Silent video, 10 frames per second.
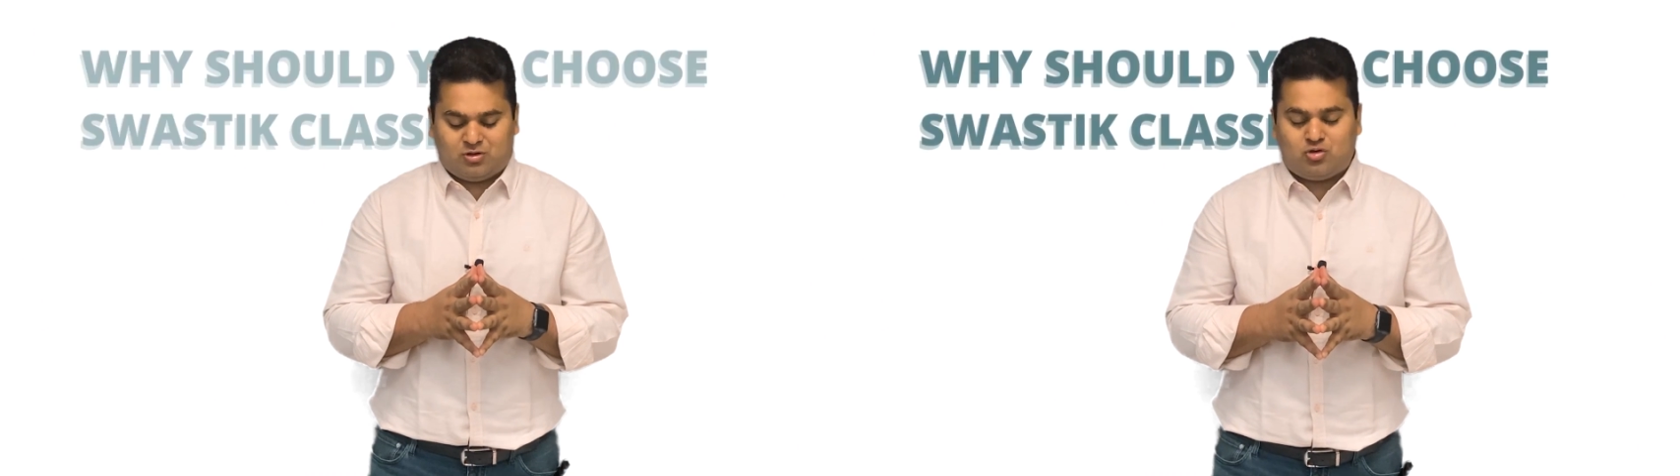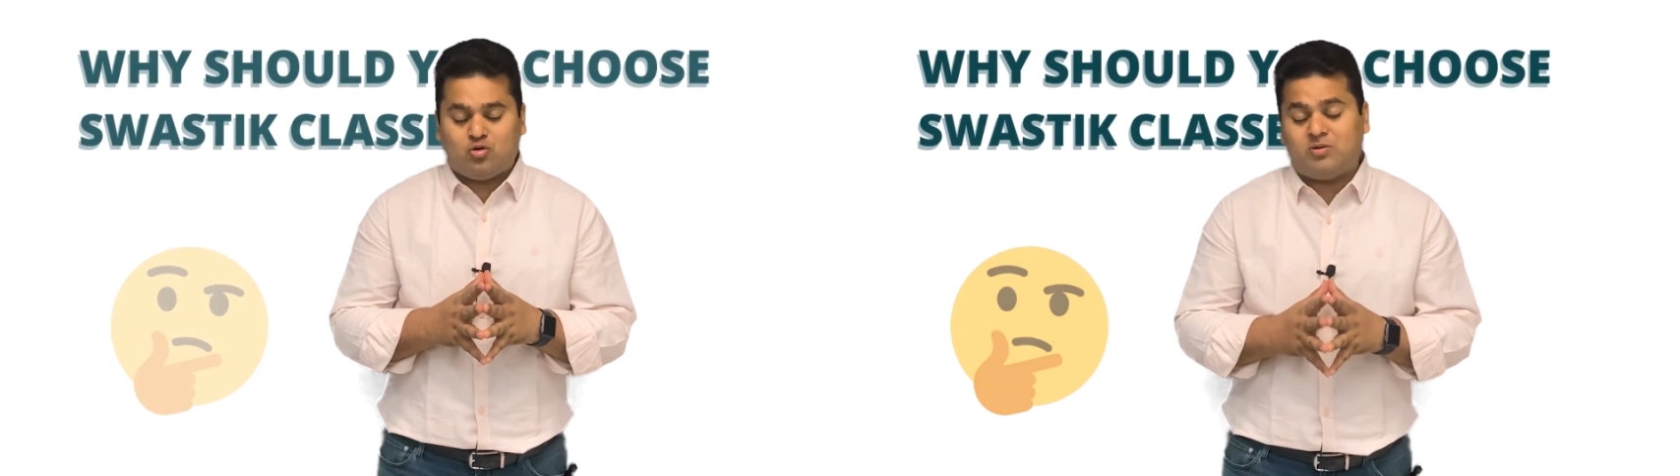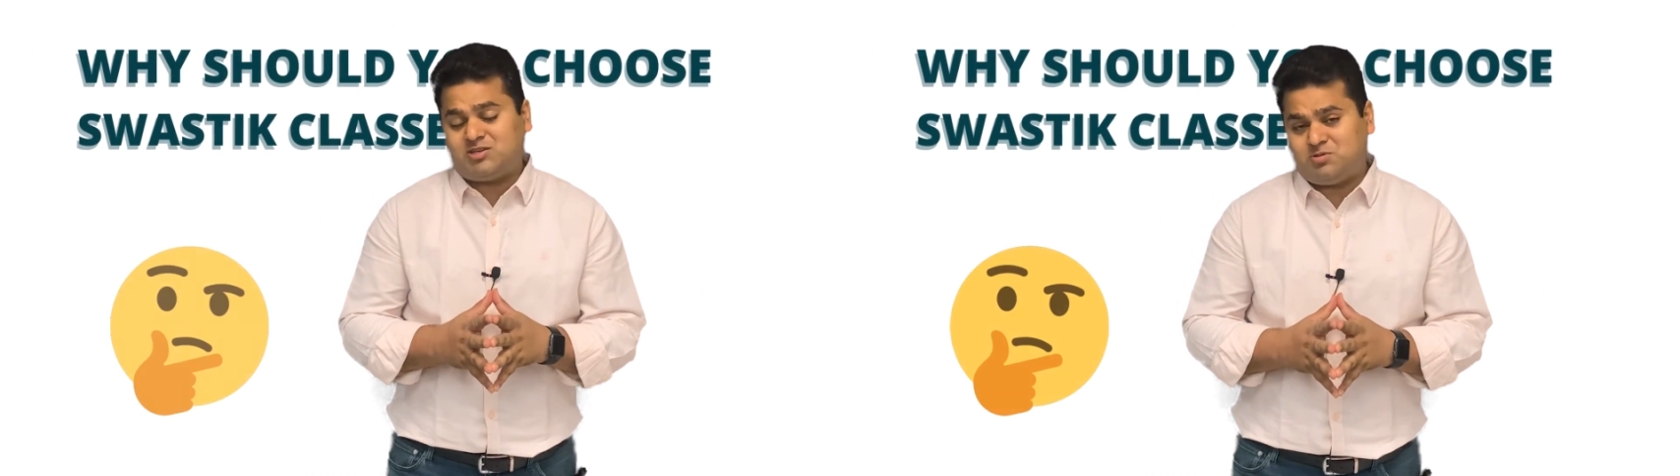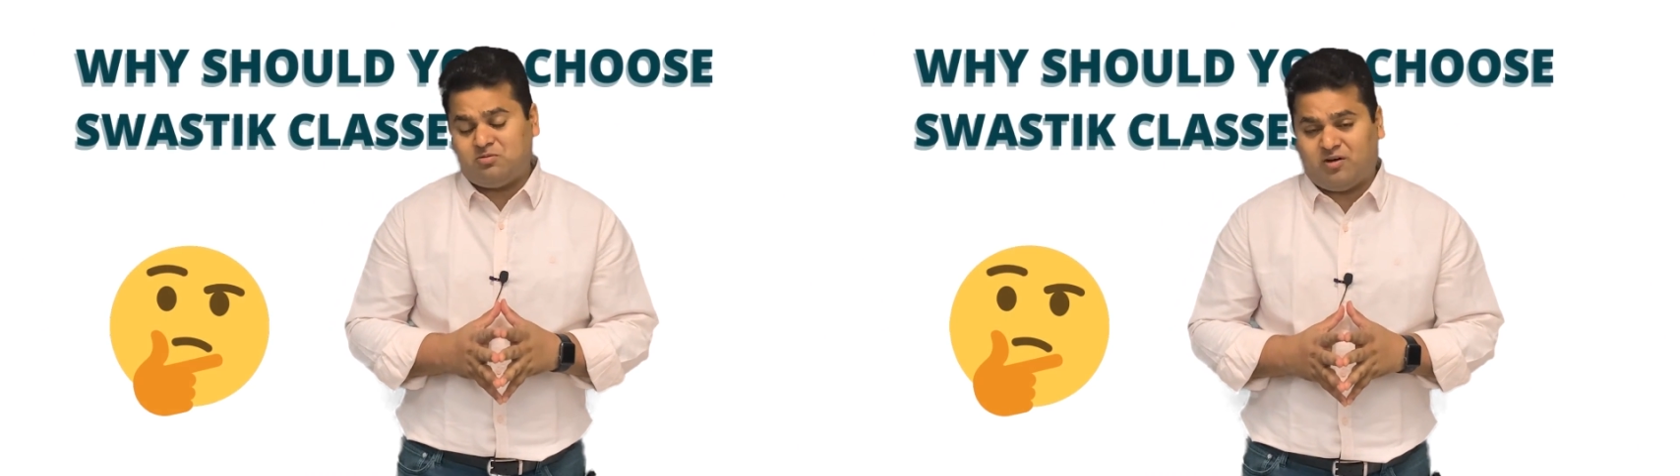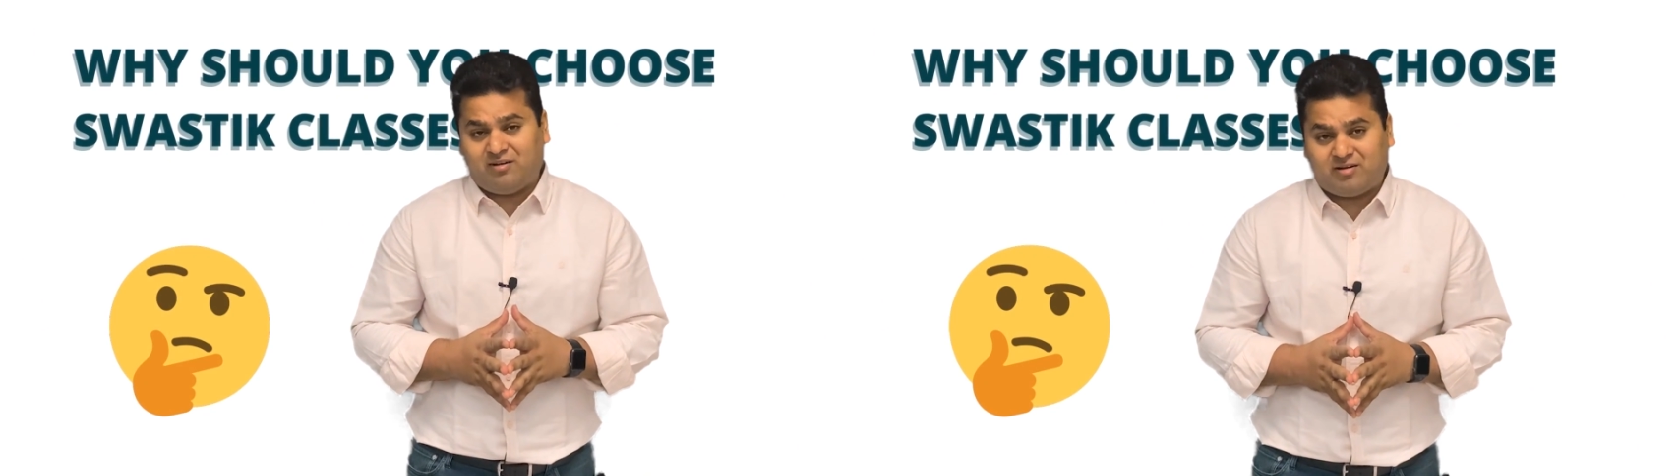You must be
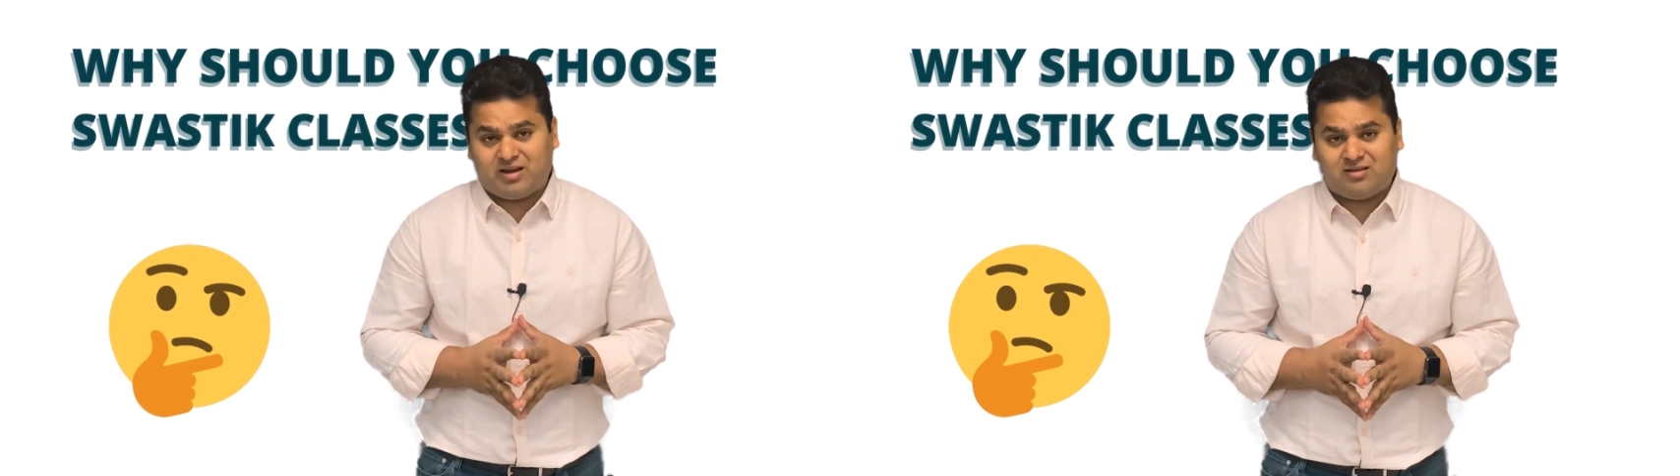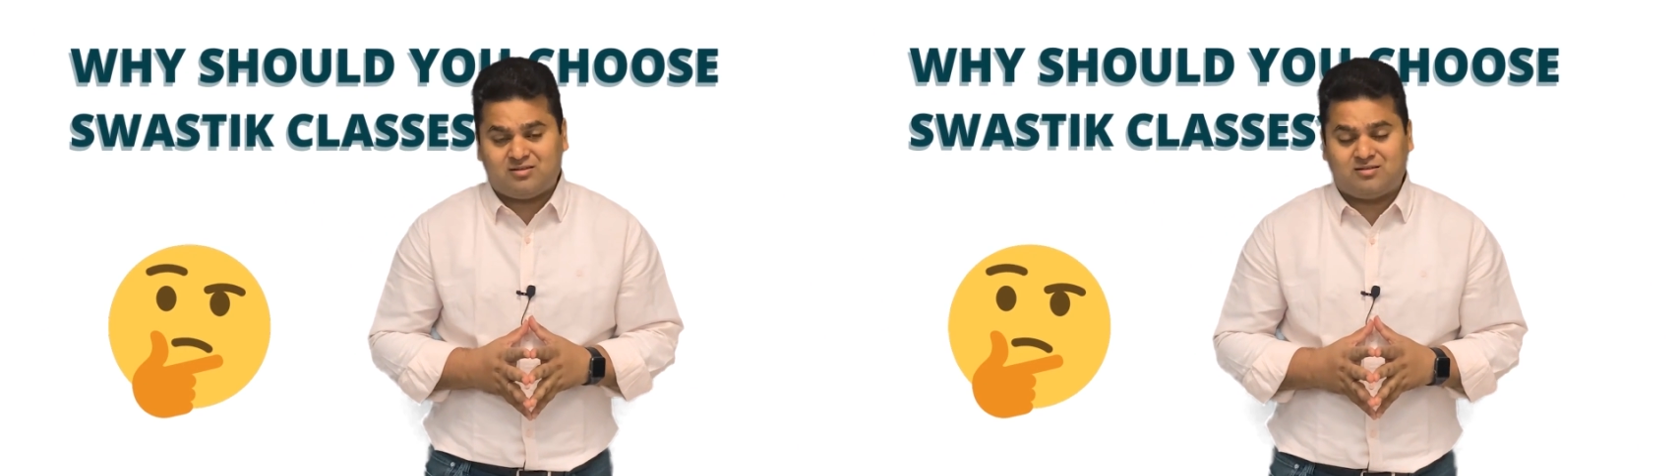wondering,